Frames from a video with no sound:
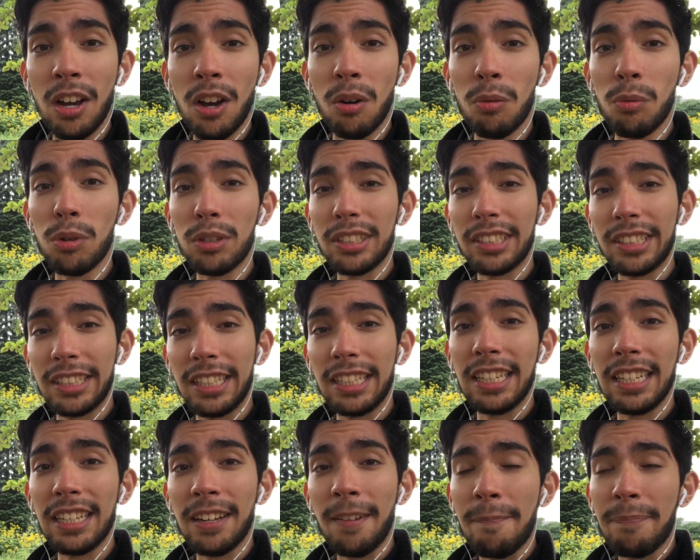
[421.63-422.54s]
Worst
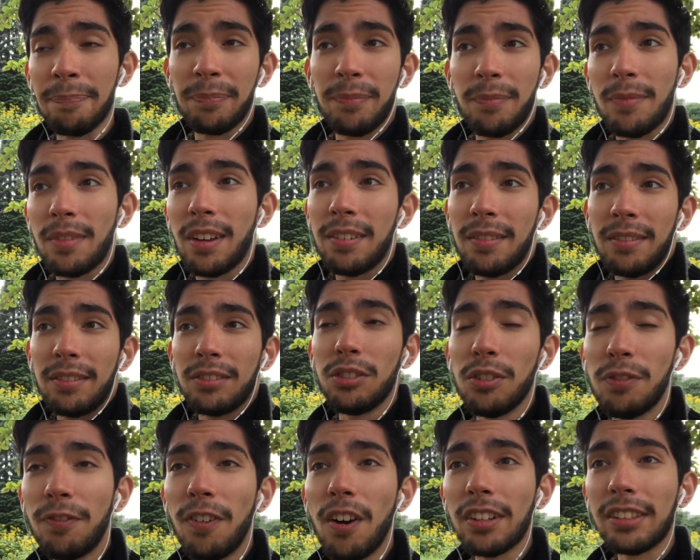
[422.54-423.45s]
thing,
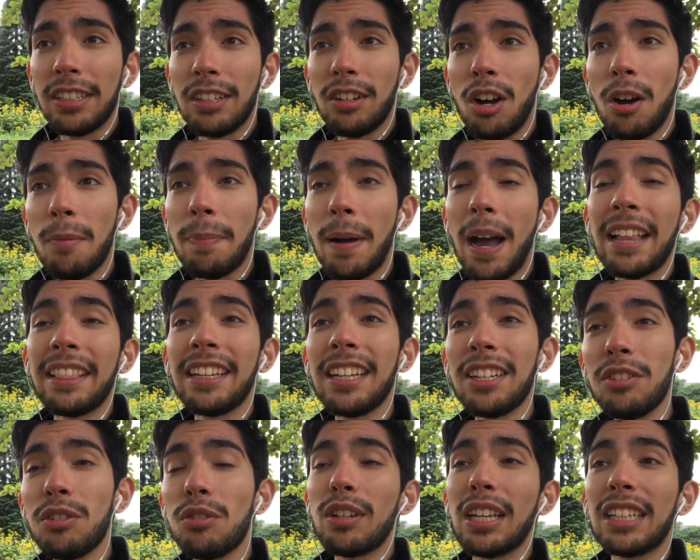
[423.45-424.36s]
you fucked it up and
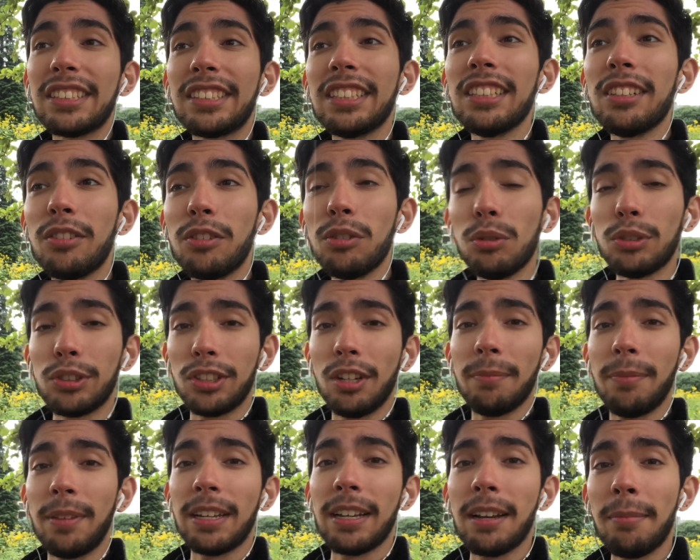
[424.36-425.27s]
then you can still do
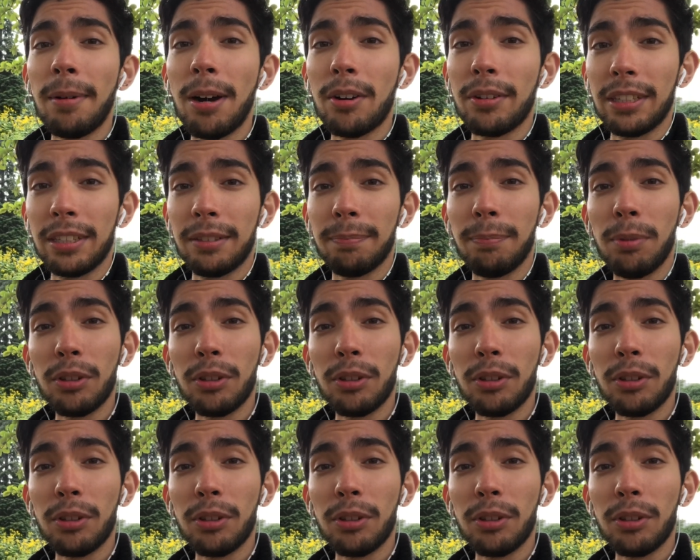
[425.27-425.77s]
something about it.